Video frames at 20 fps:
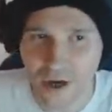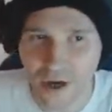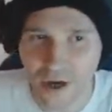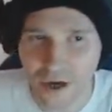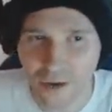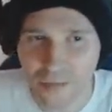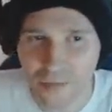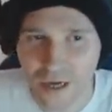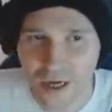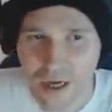
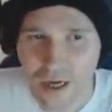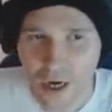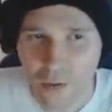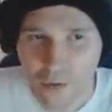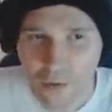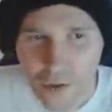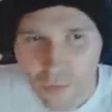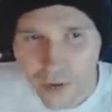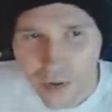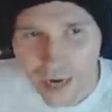I
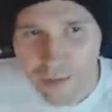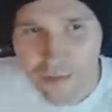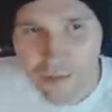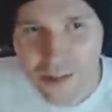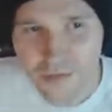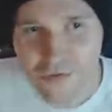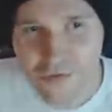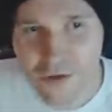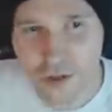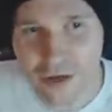wonder what
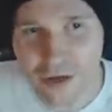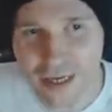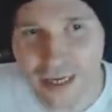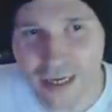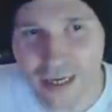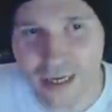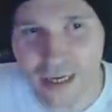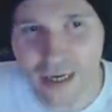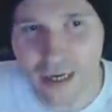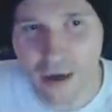happens if you like
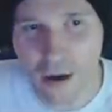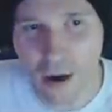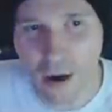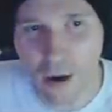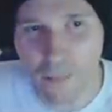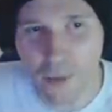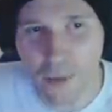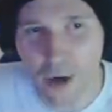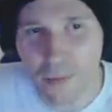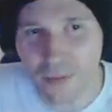
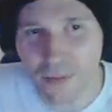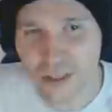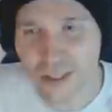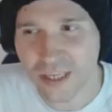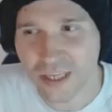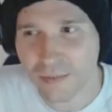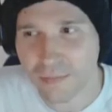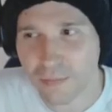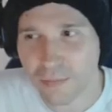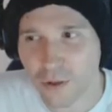on
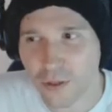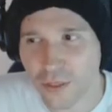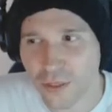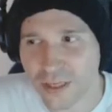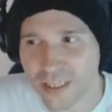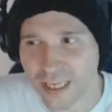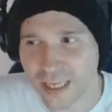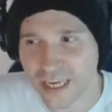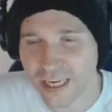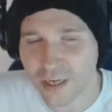purposely put
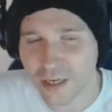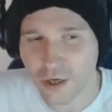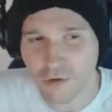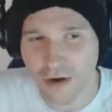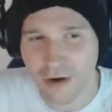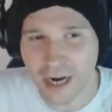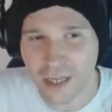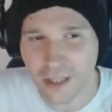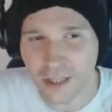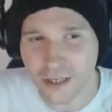things
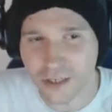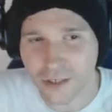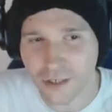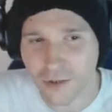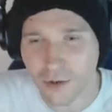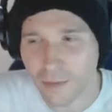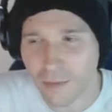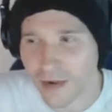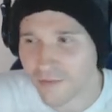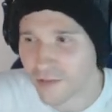incorrectly. Oh.
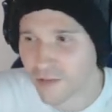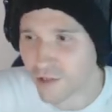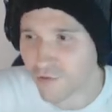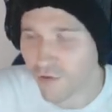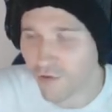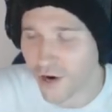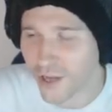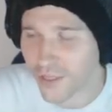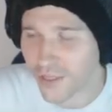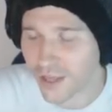So I might have to
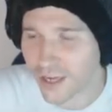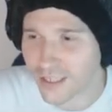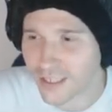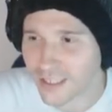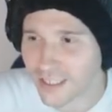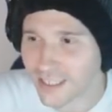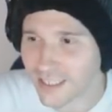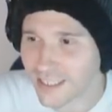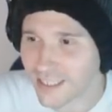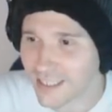try that. Okay.